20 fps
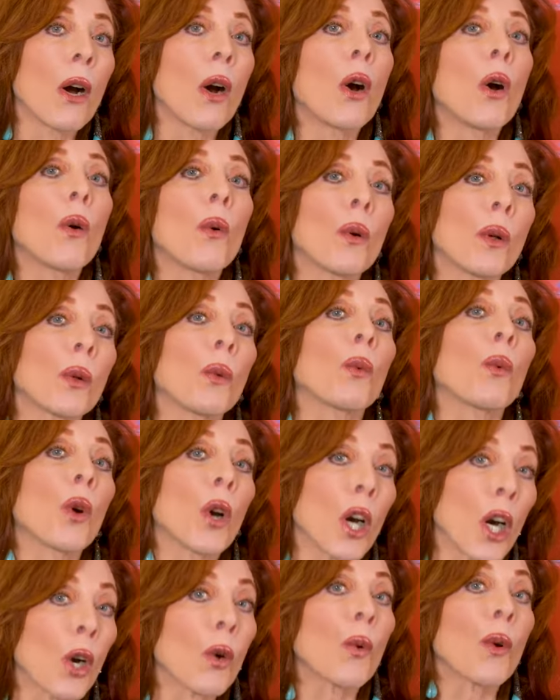who will
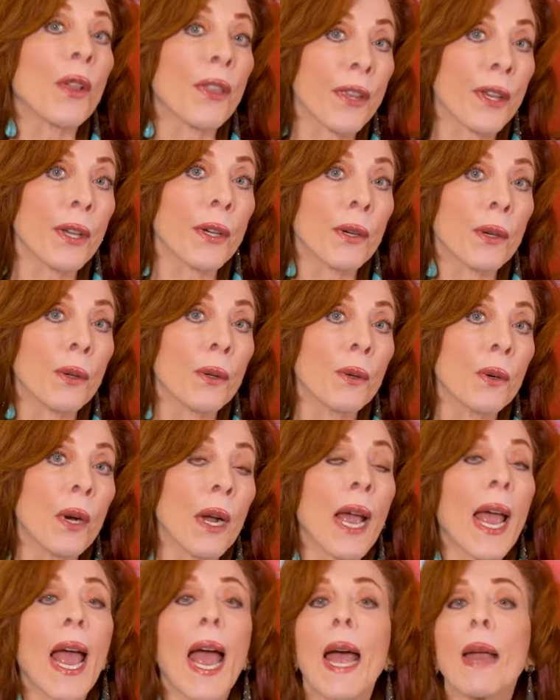work with you
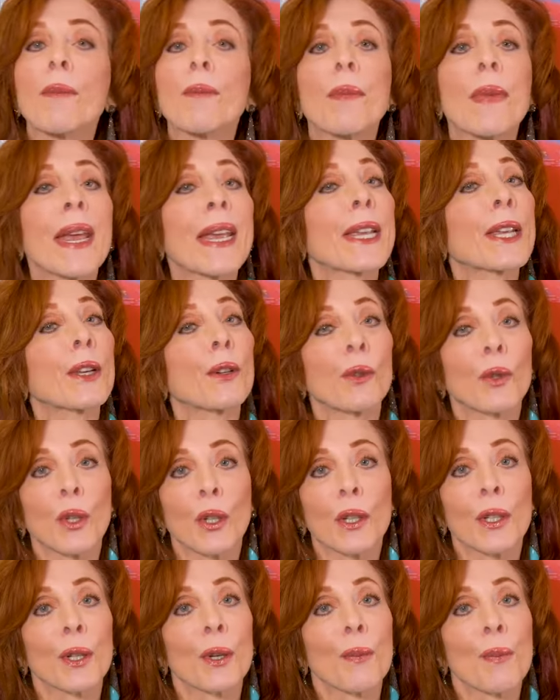and make you
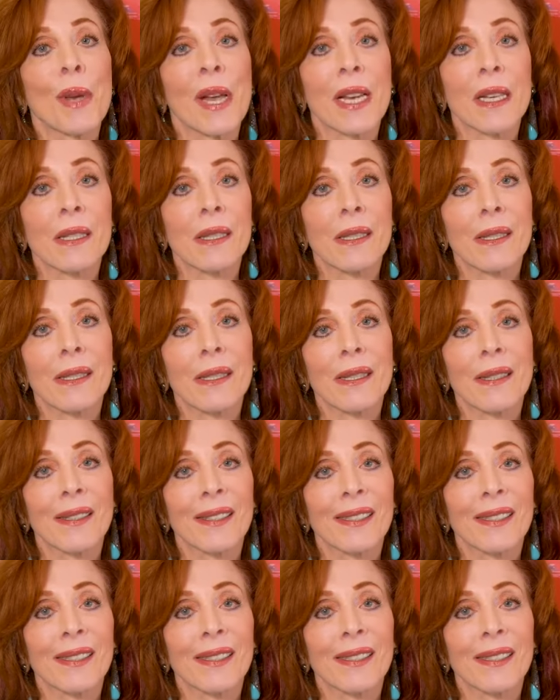look your best.